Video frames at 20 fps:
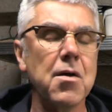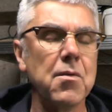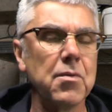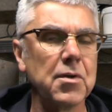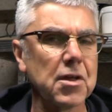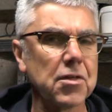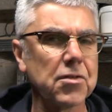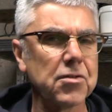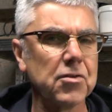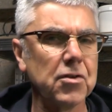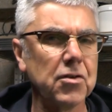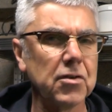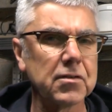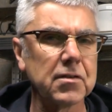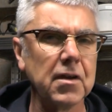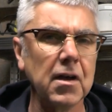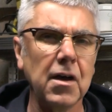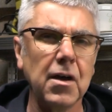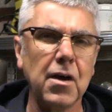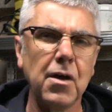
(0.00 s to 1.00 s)
But I thought,
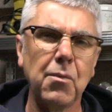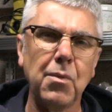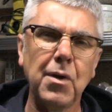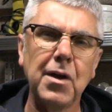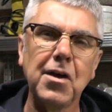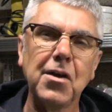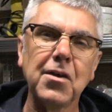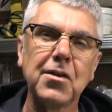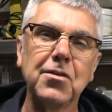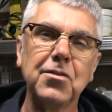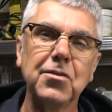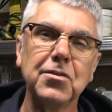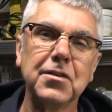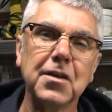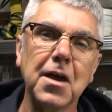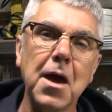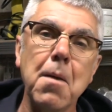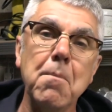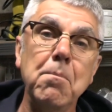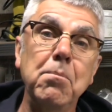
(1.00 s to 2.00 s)
well, I could
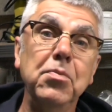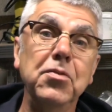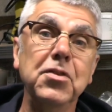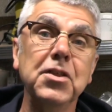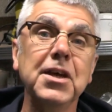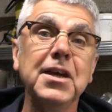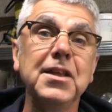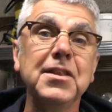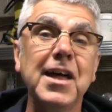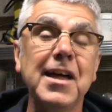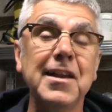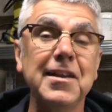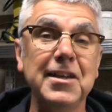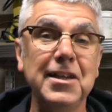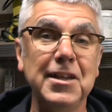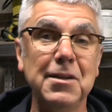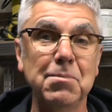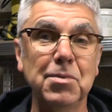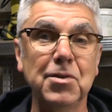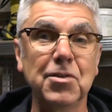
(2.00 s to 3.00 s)
bring that
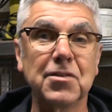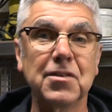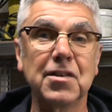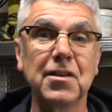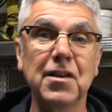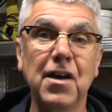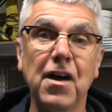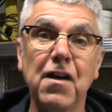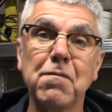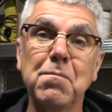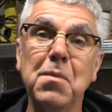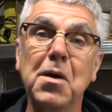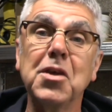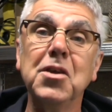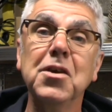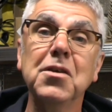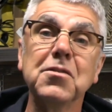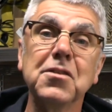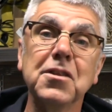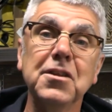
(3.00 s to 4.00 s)
leaderboard to life by
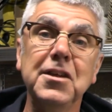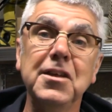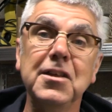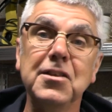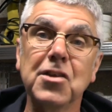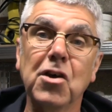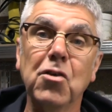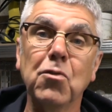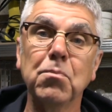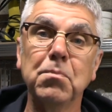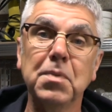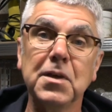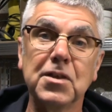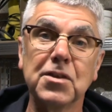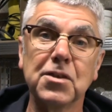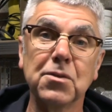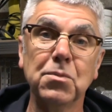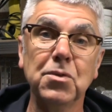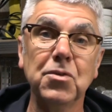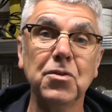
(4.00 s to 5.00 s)
using these old bits
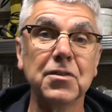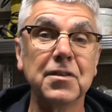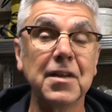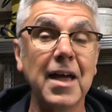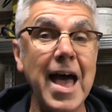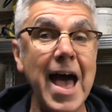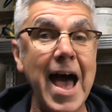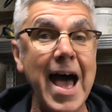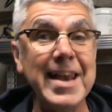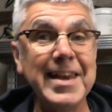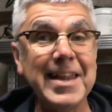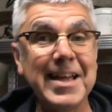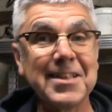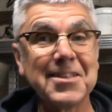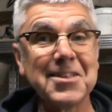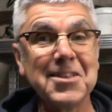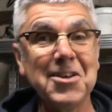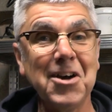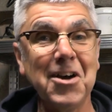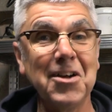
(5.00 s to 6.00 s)
of wood, and
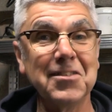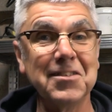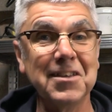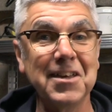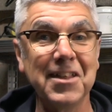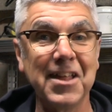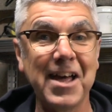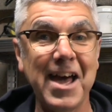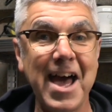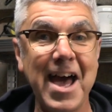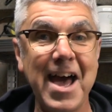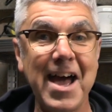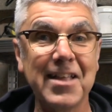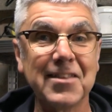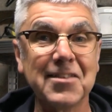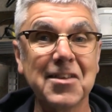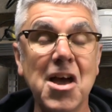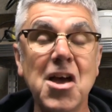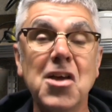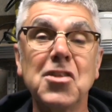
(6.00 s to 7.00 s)
that's the idea I
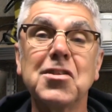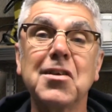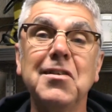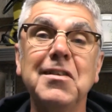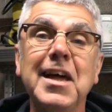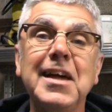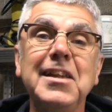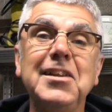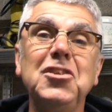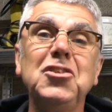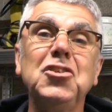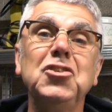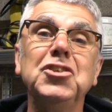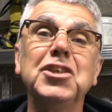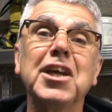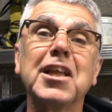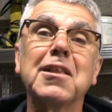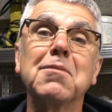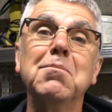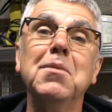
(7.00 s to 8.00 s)
had. So ladies and
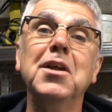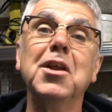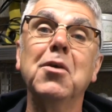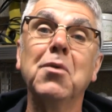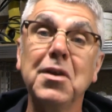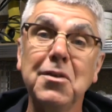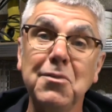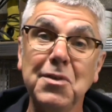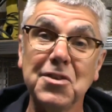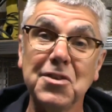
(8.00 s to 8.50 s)
gentlemen, I want to